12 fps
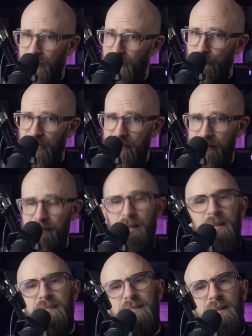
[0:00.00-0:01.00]
in the past,
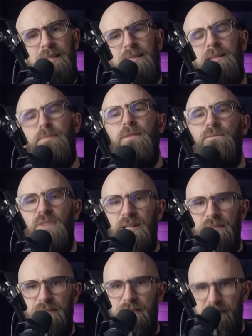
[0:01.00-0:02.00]
decided that it'd be
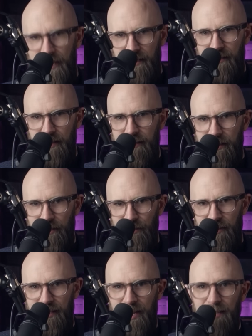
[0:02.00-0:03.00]
fun to test their
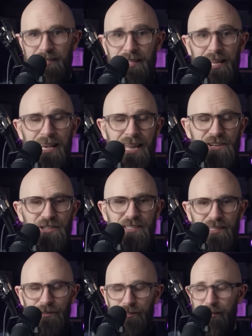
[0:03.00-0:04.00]
skills against the alleged
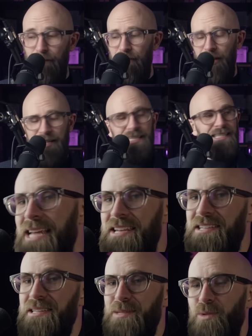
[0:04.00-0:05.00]
skills of flight
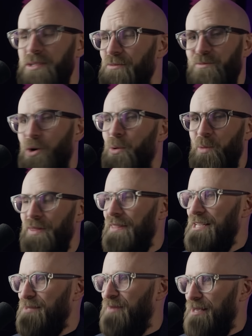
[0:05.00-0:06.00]
attendants. What's wrong with
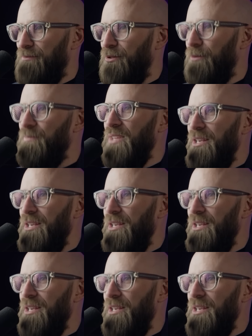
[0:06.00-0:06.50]
these people?